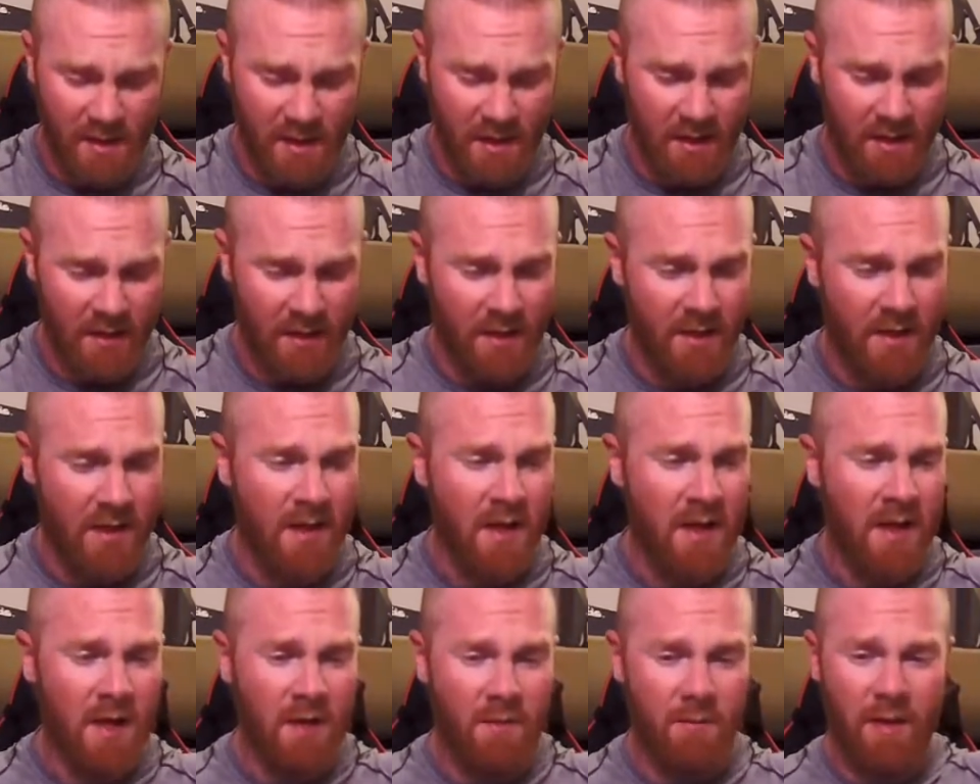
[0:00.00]
Uh,
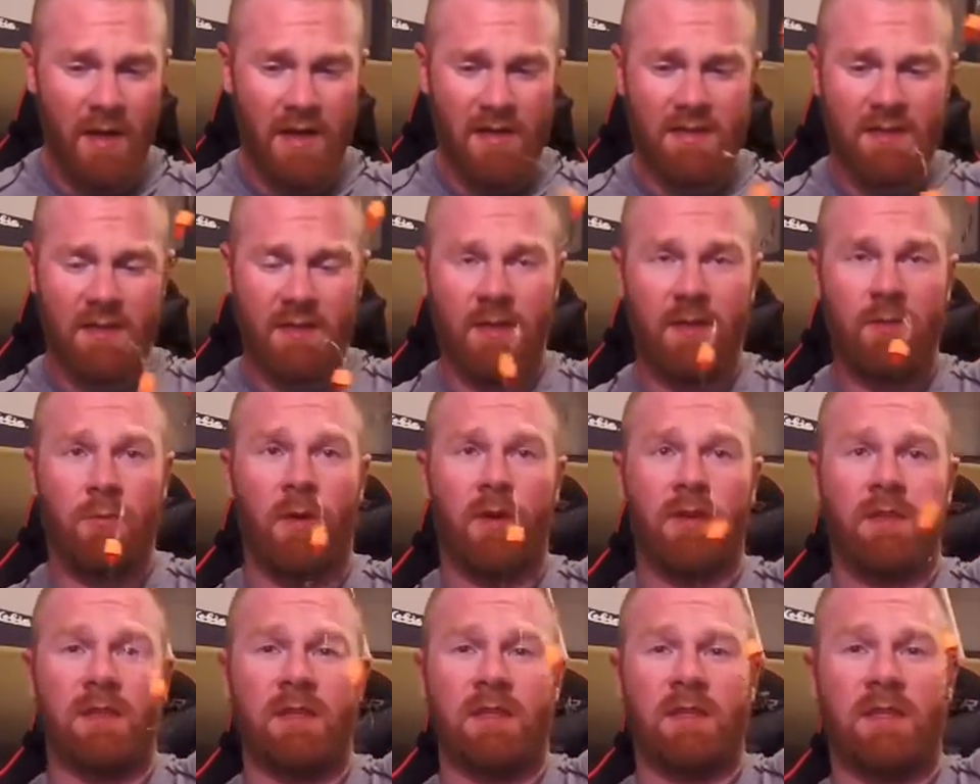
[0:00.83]
basically
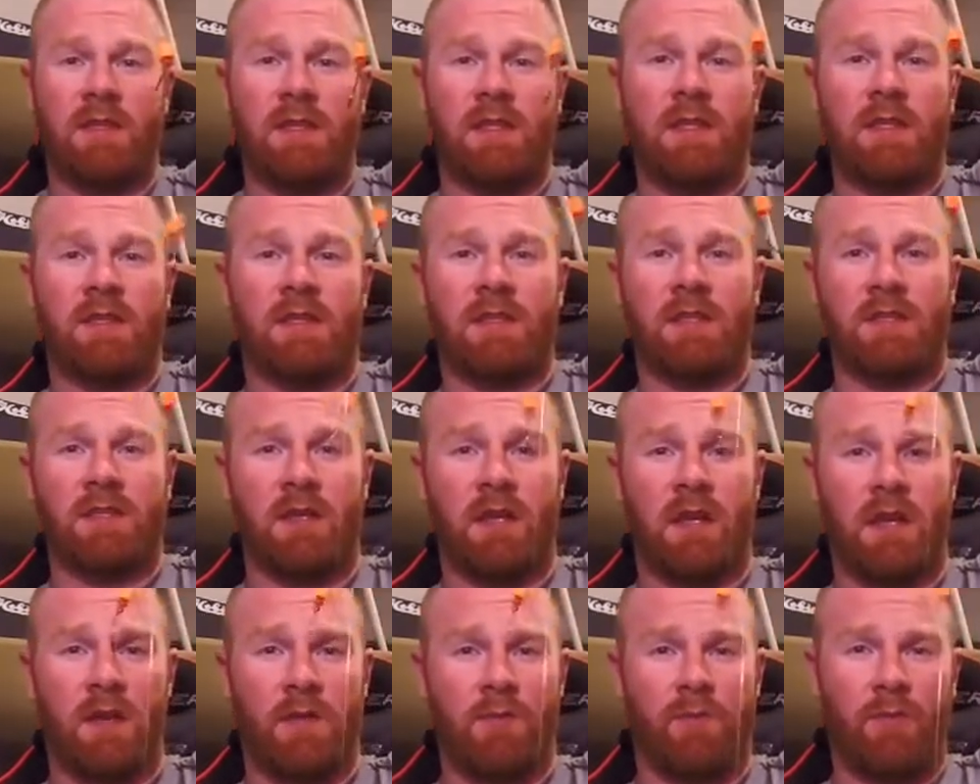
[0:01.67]
what this is, it's
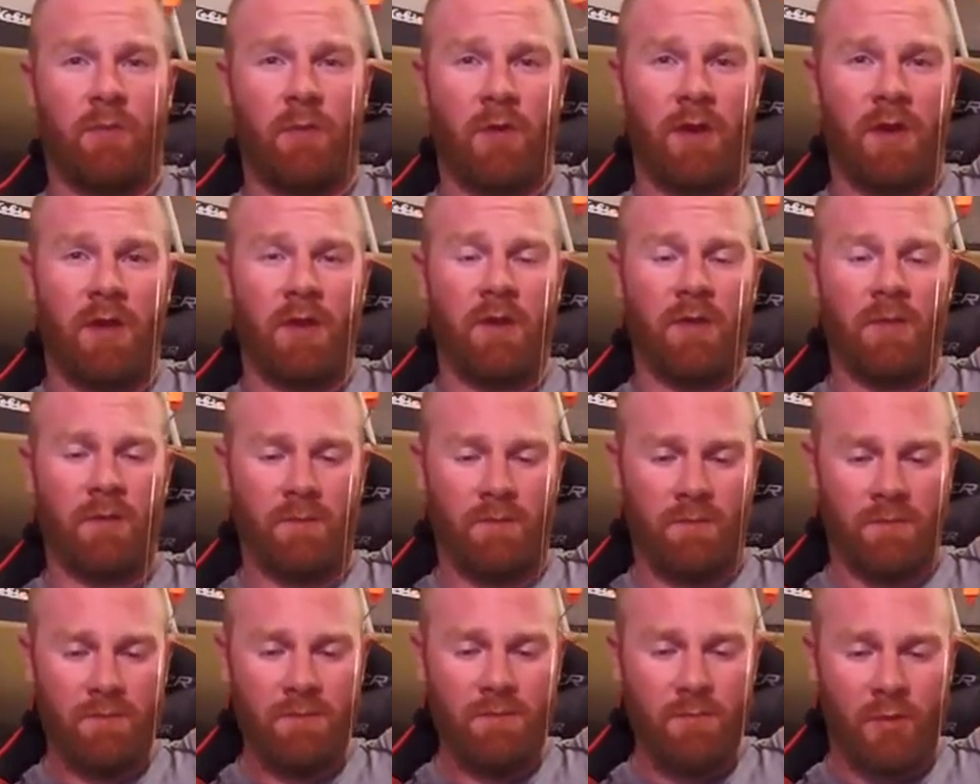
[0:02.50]
a pretty,
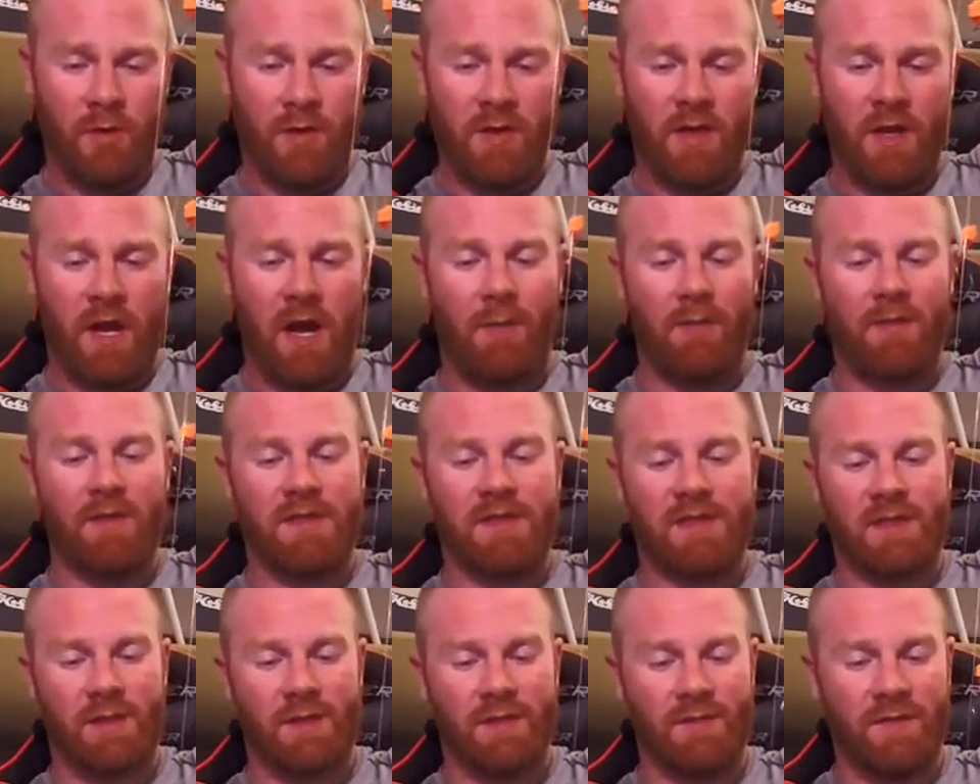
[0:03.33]
pretty common
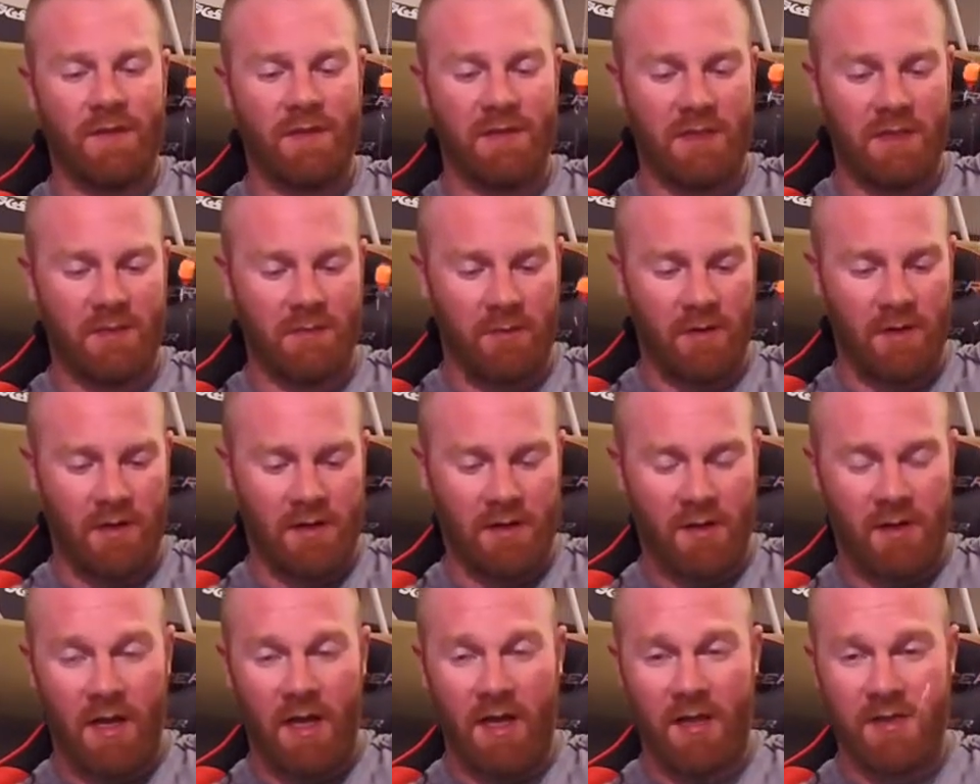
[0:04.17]
surf fishing rig.
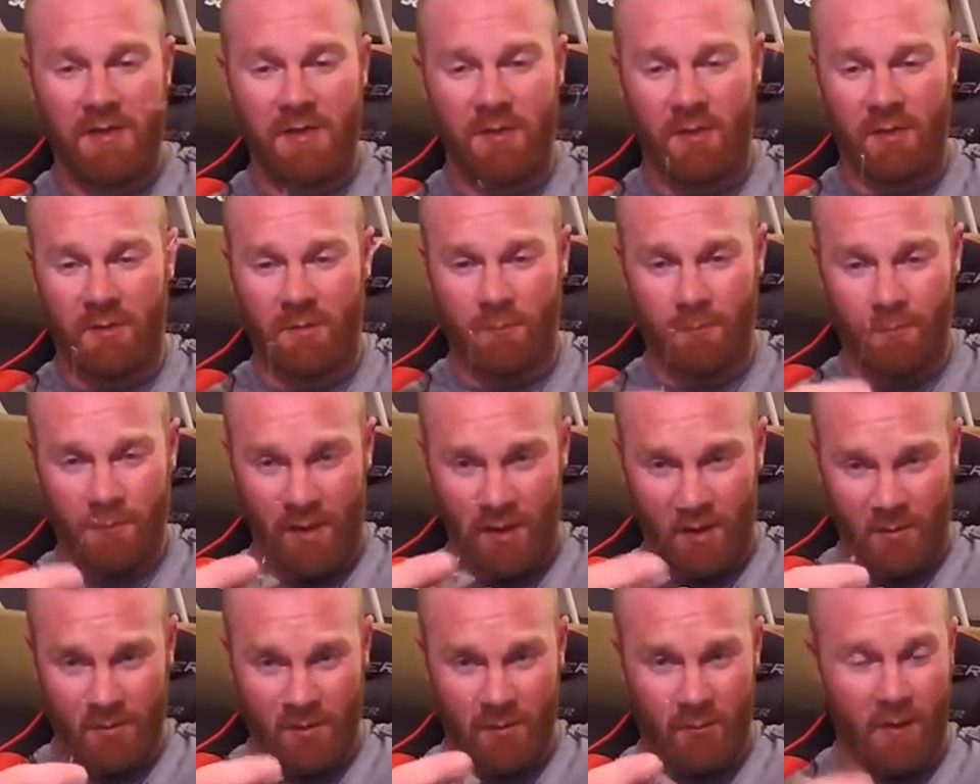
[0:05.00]
You got your
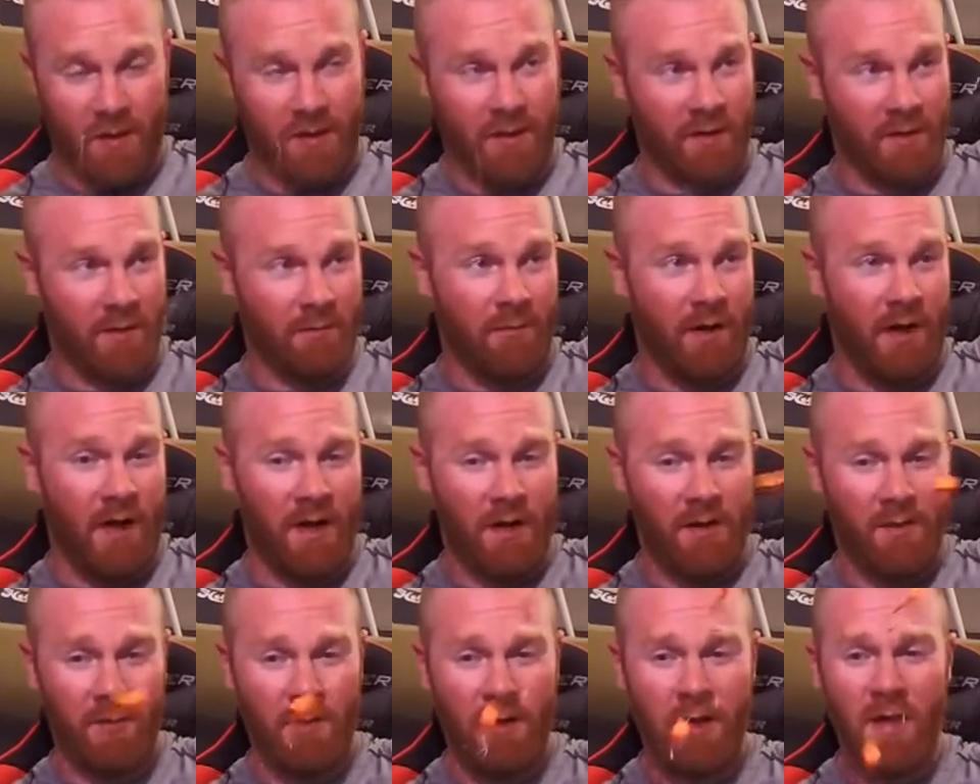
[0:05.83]
pyramid weight on the
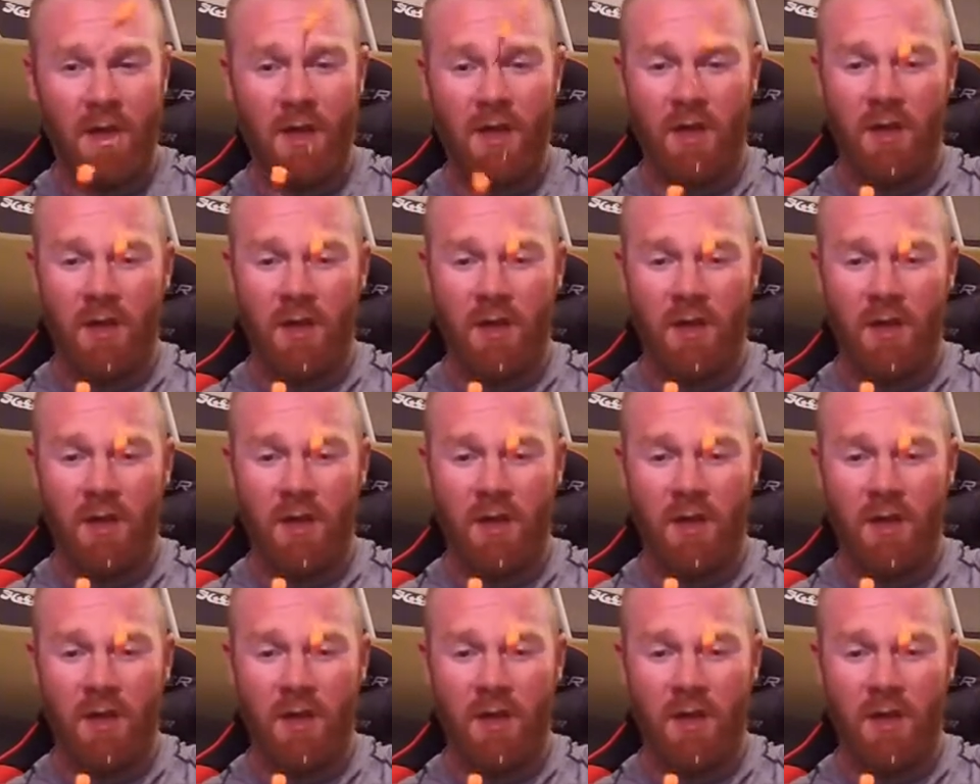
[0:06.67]
bottom.